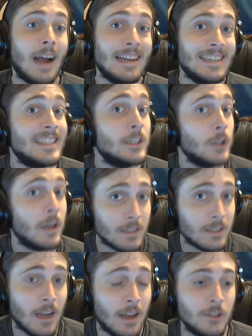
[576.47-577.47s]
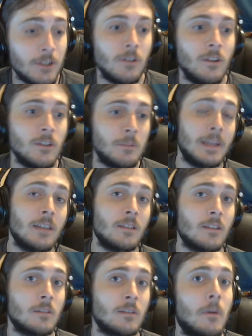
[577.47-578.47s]
I just got insurance
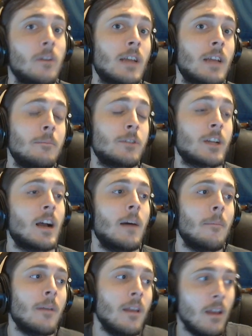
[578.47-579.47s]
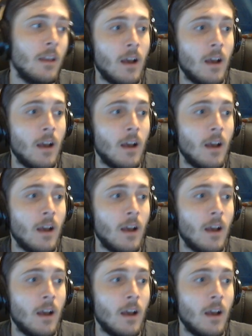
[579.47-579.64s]
because of this part-time job.